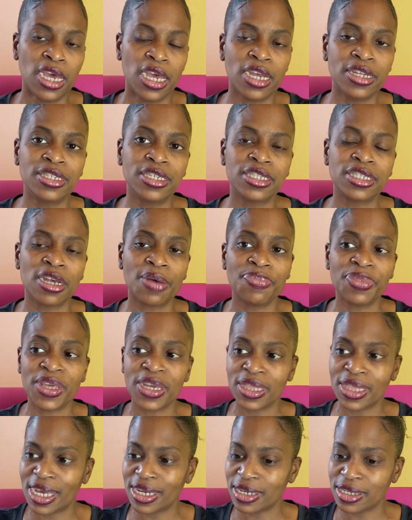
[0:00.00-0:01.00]
into
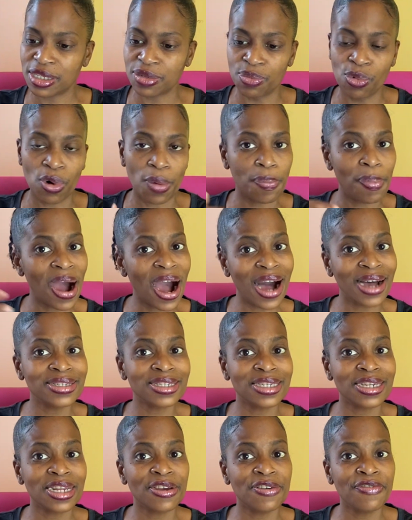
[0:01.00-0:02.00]
something that is more
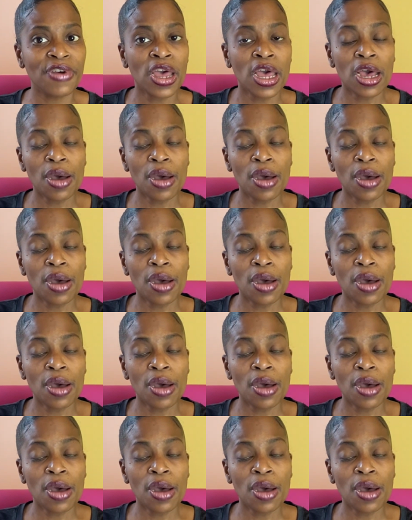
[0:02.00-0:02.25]
positive,